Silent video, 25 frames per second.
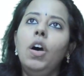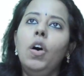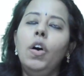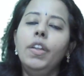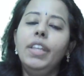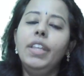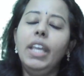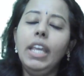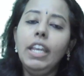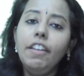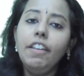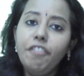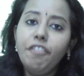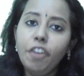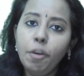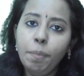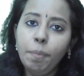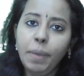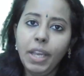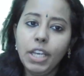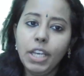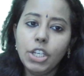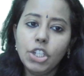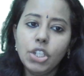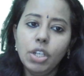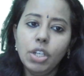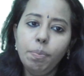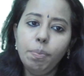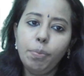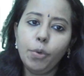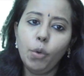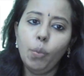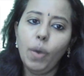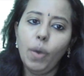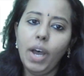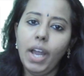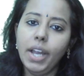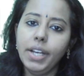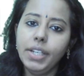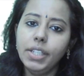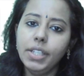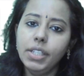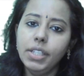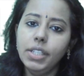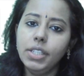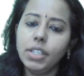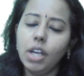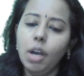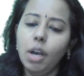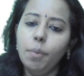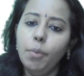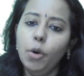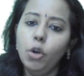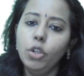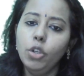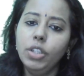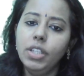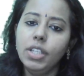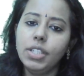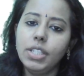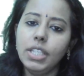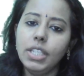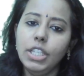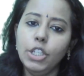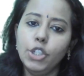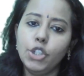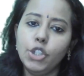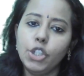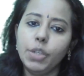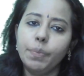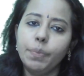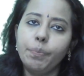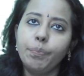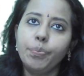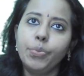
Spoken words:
or the information provided about the CG.